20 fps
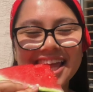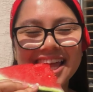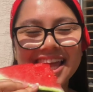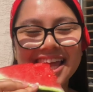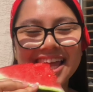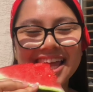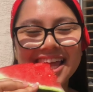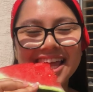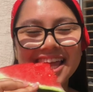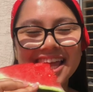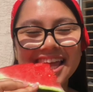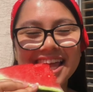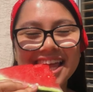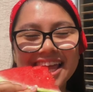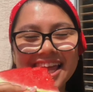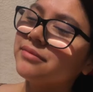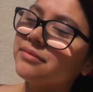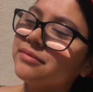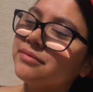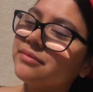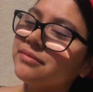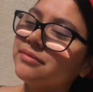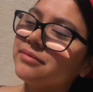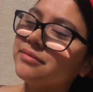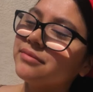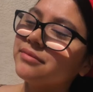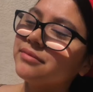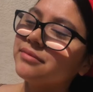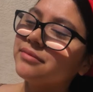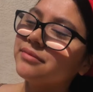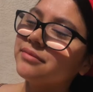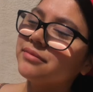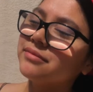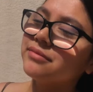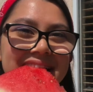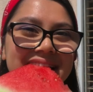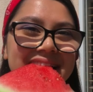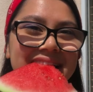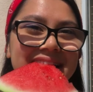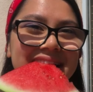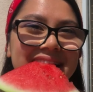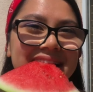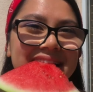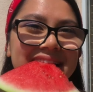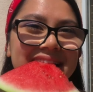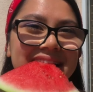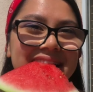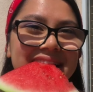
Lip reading: Nobody speaks.